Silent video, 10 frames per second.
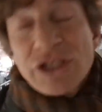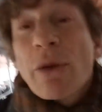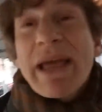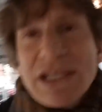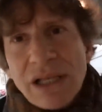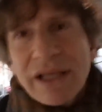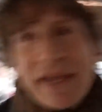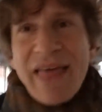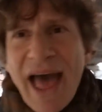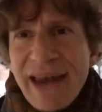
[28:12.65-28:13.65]
So
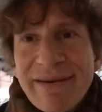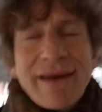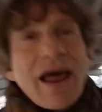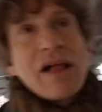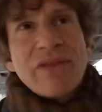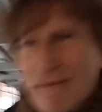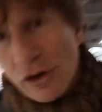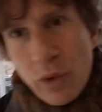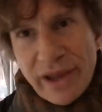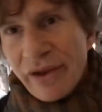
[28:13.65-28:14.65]
basically that, and I'll never
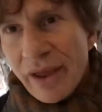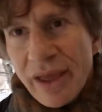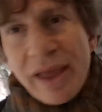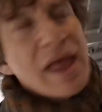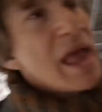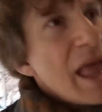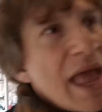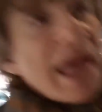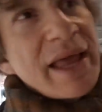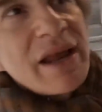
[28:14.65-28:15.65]
quit,
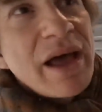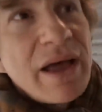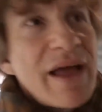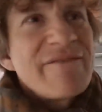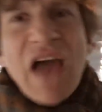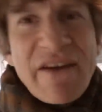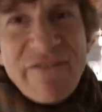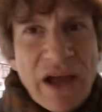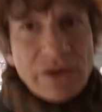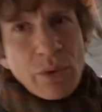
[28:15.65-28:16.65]
and I've got to
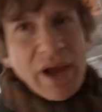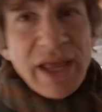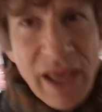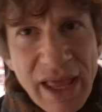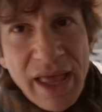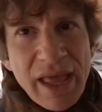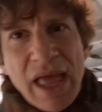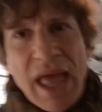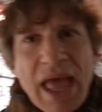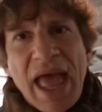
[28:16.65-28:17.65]
find a way,
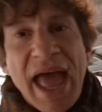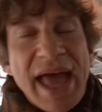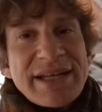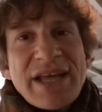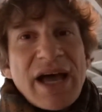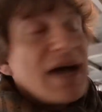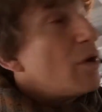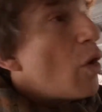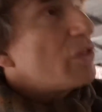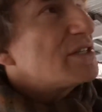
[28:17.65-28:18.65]
and
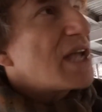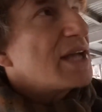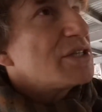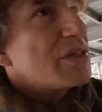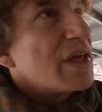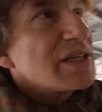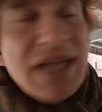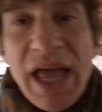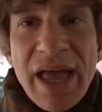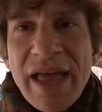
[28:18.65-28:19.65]
all these kinds of
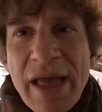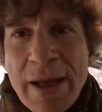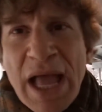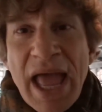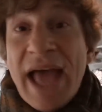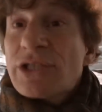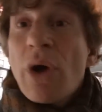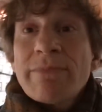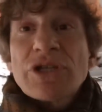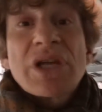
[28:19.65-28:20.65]
things. And
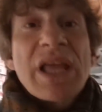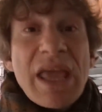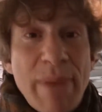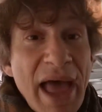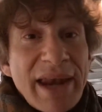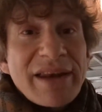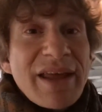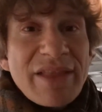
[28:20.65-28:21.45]
so I'm just going to keep at it.